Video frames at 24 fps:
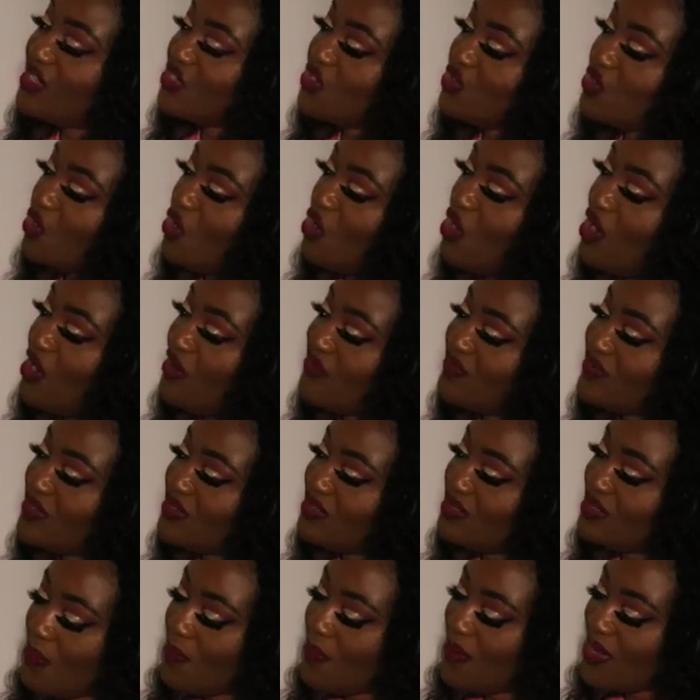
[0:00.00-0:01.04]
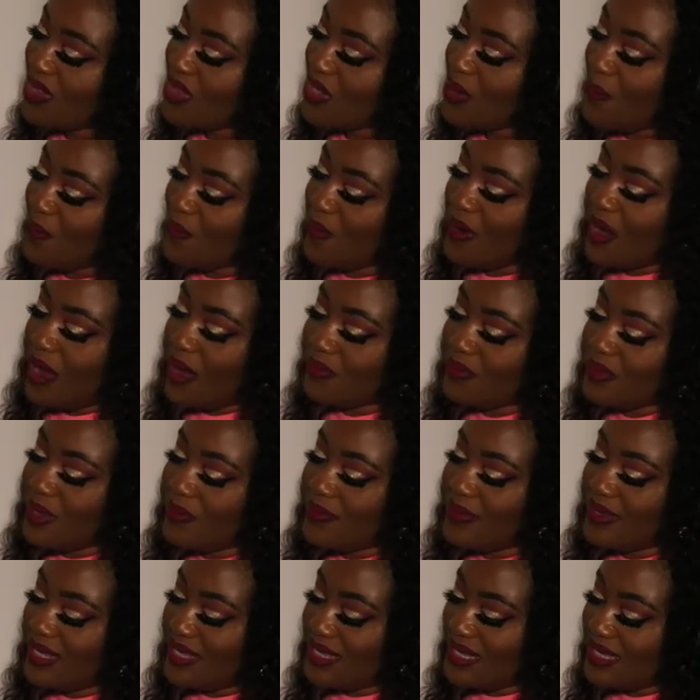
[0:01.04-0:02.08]
soft, but the
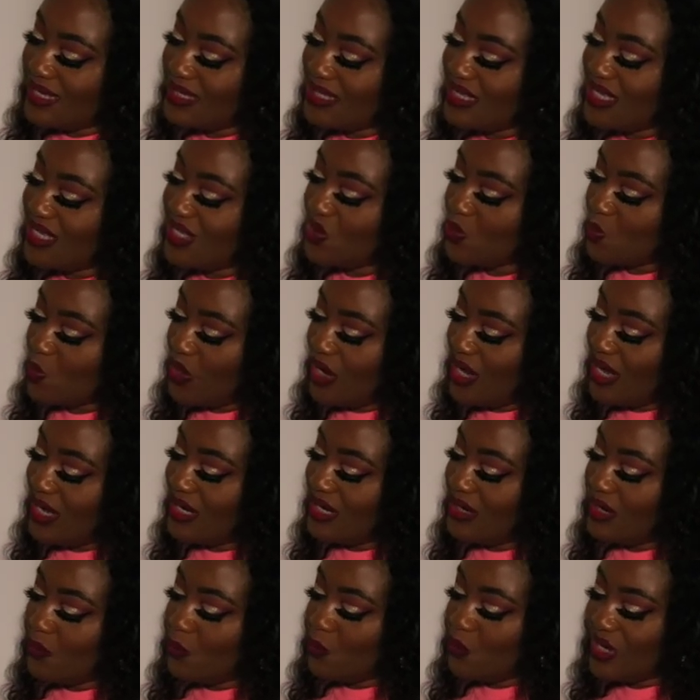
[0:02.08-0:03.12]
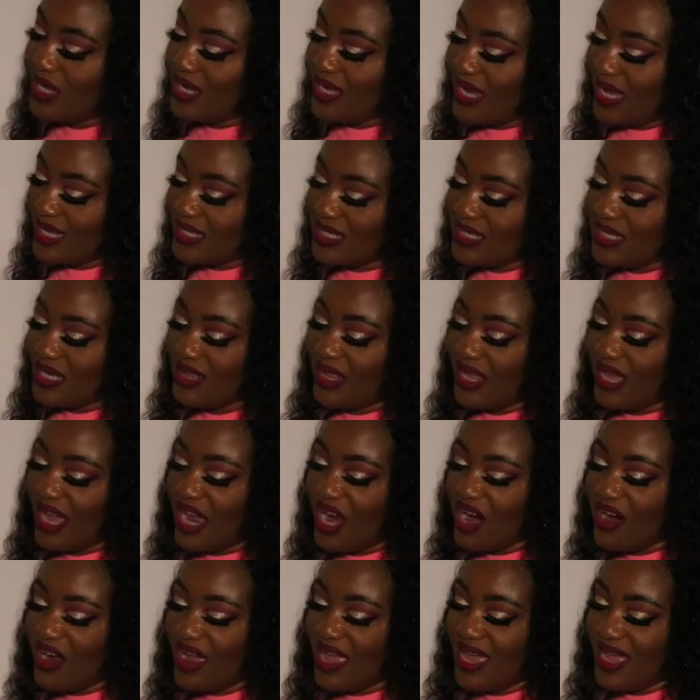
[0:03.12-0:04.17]
problem is, is when we get to the
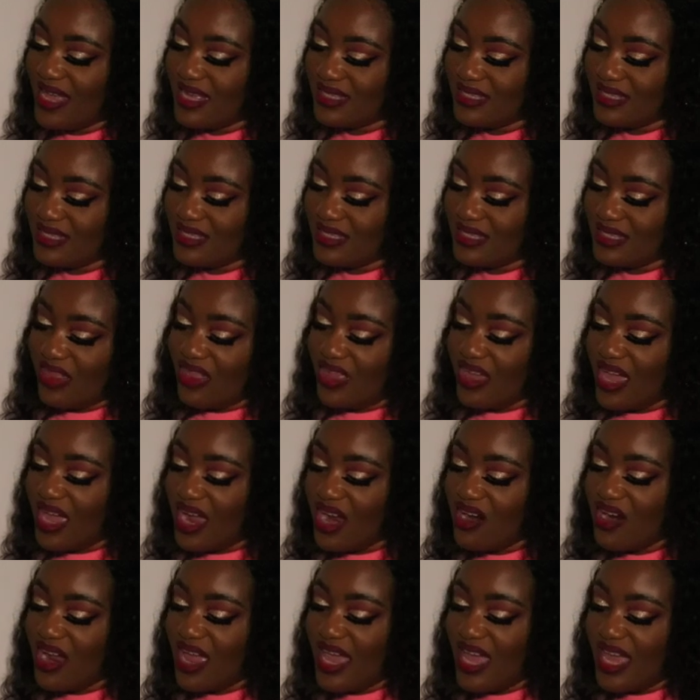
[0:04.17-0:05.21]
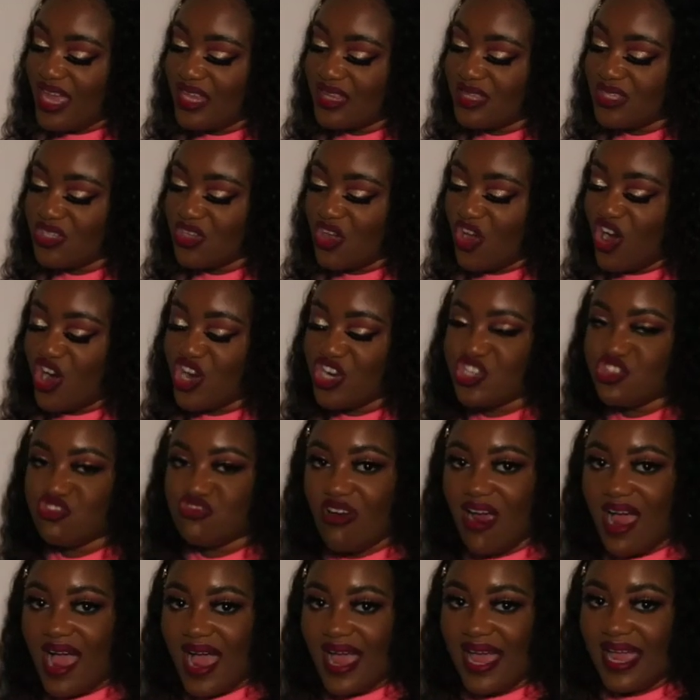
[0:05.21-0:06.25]
hair end. The hair ends are
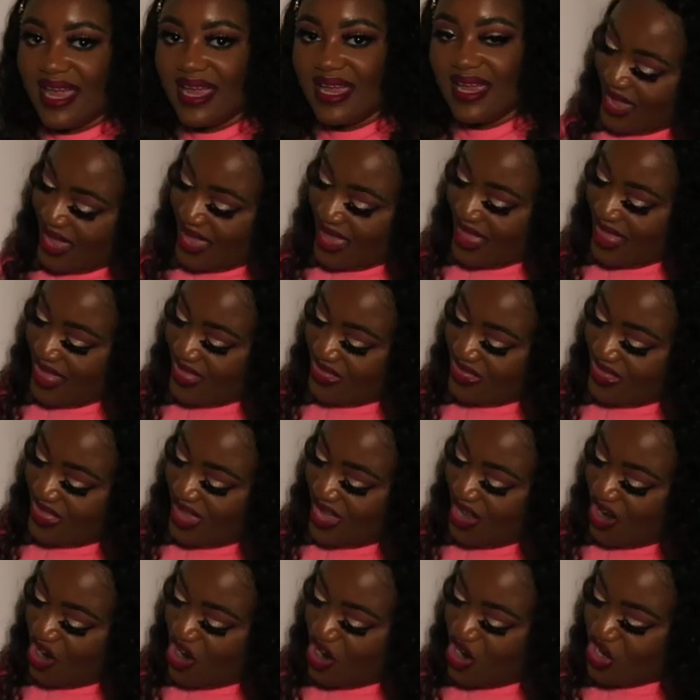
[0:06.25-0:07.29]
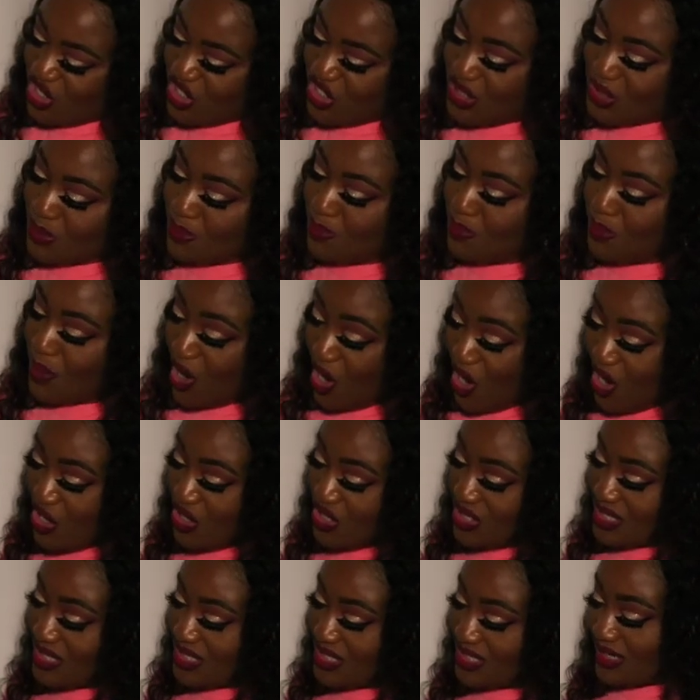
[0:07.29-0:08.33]
dry and they are
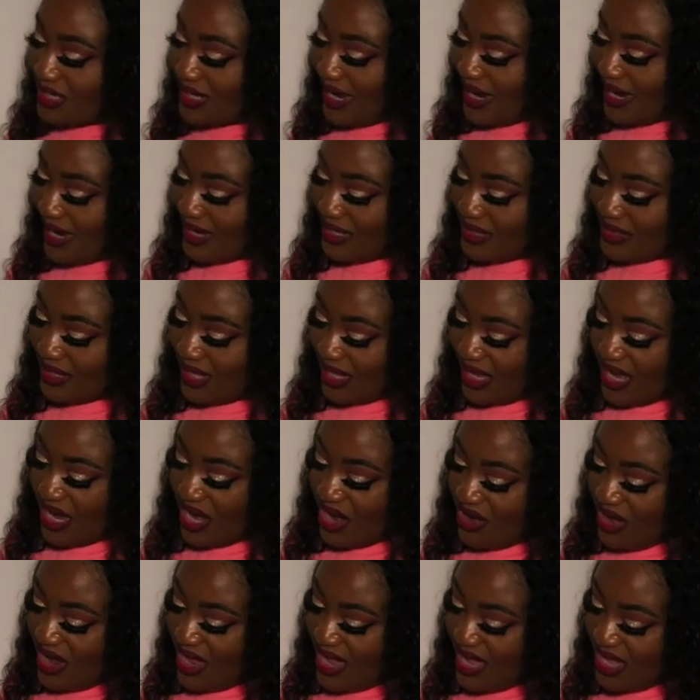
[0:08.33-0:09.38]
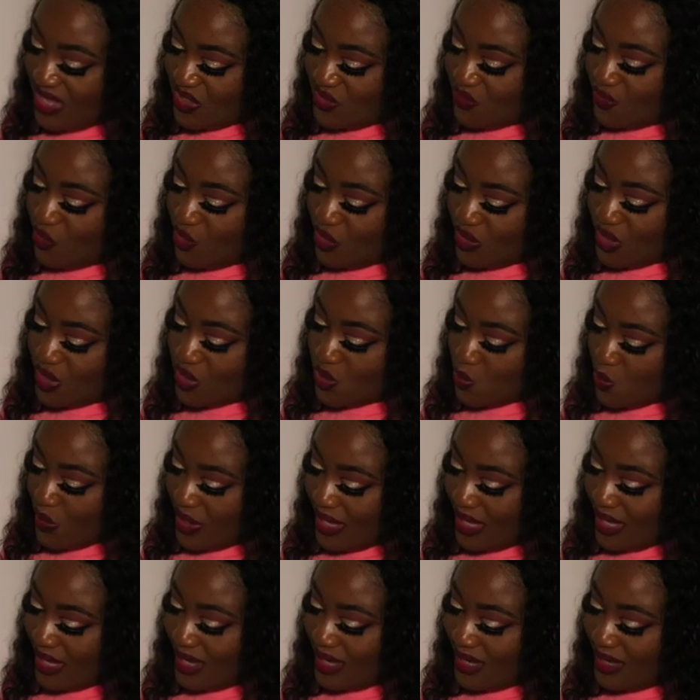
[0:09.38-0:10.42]
sparse. Like the hair ends for this
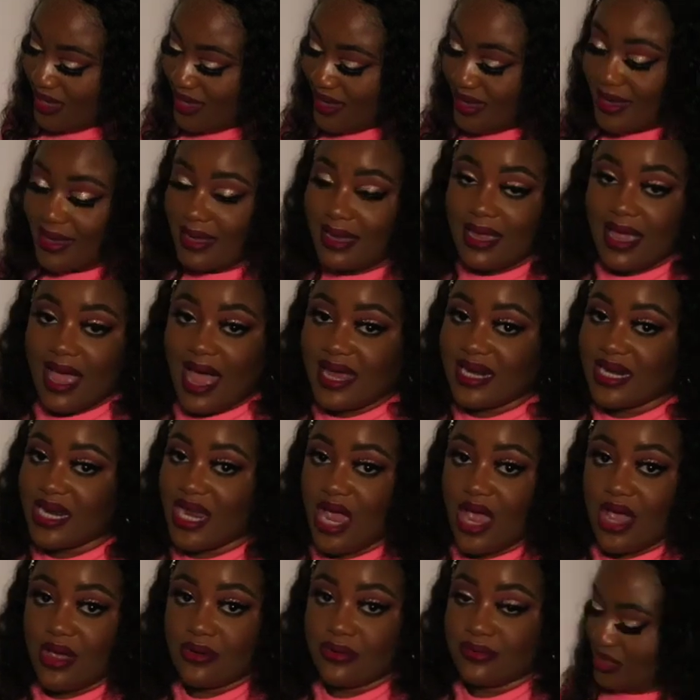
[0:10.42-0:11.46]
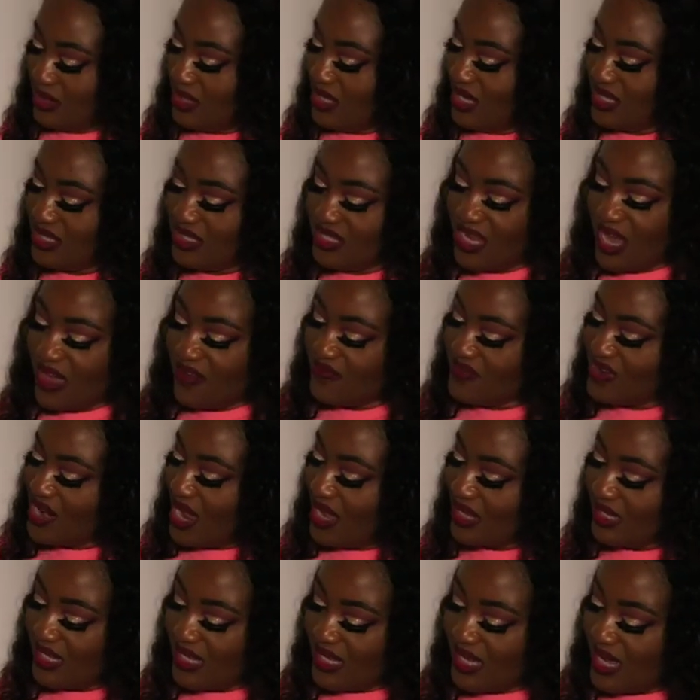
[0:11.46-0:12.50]
wig gotta go. These
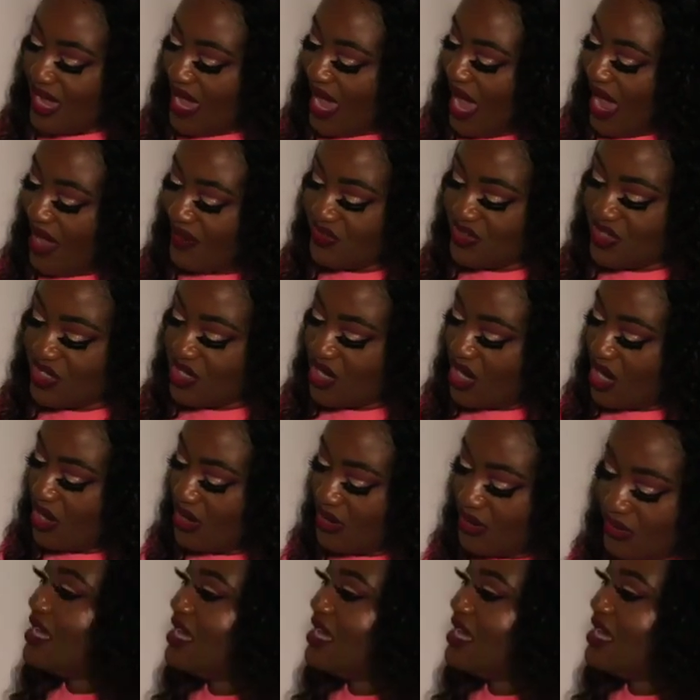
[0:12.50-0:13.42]
definitely have to go.